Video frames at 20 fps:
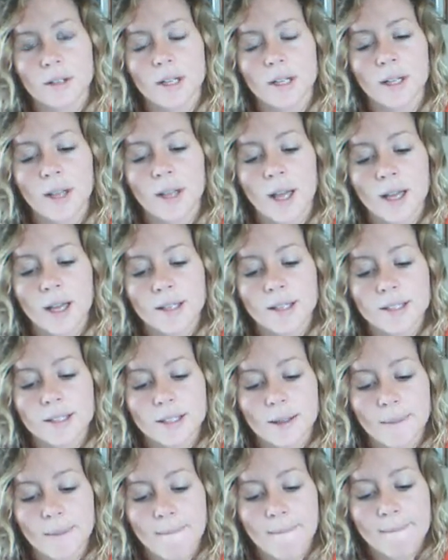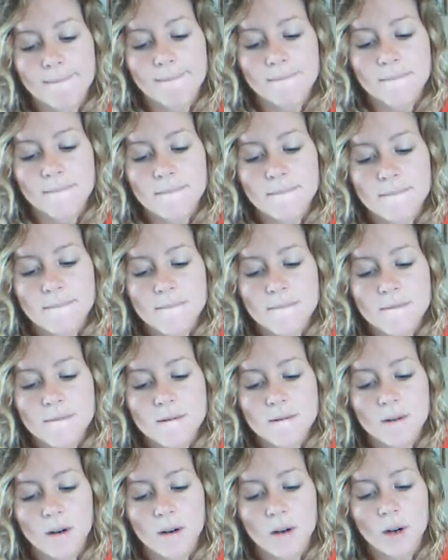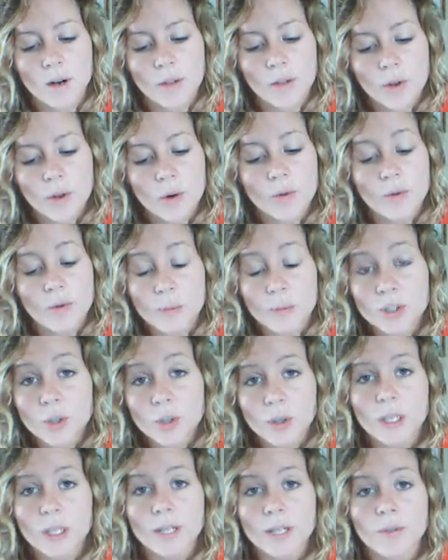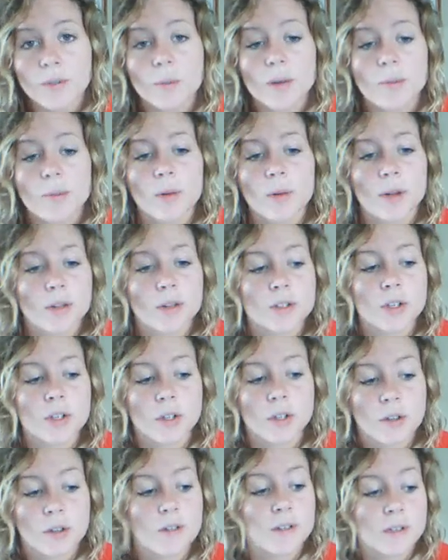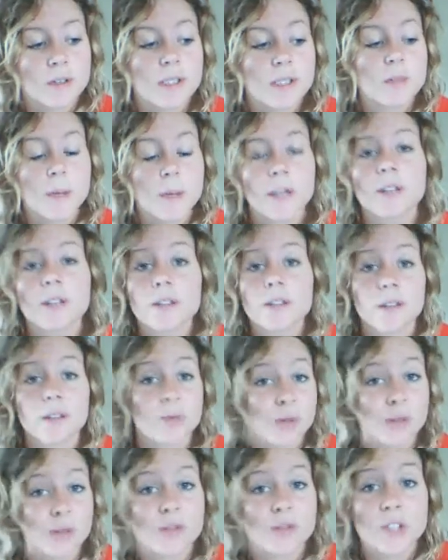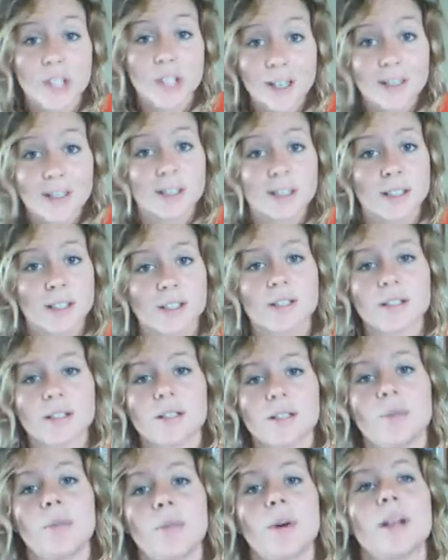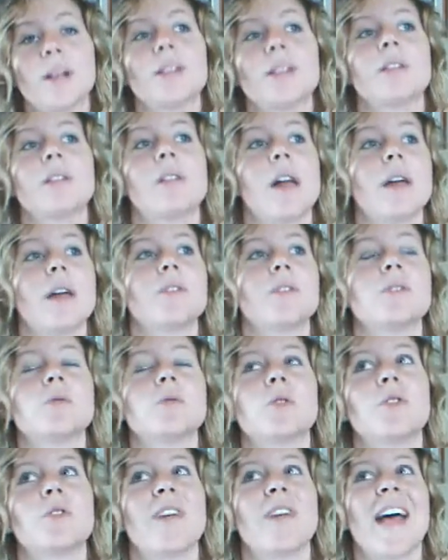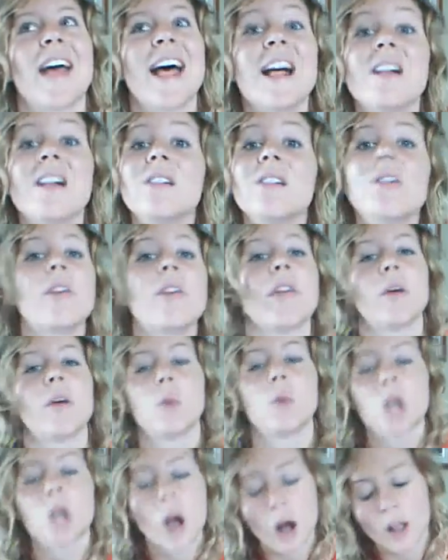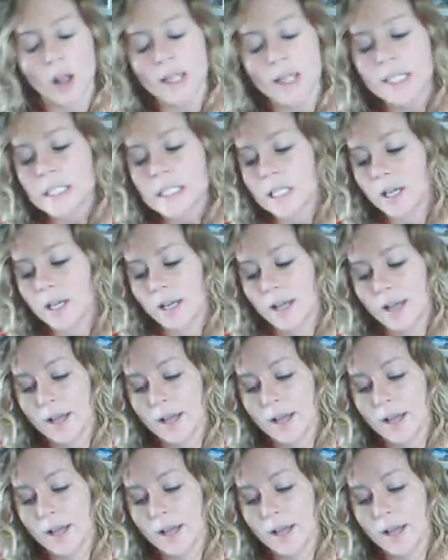And that although the majority of the people on this earth have experienced some sort of darkness at some point in their life, some sort of hell that they would call it,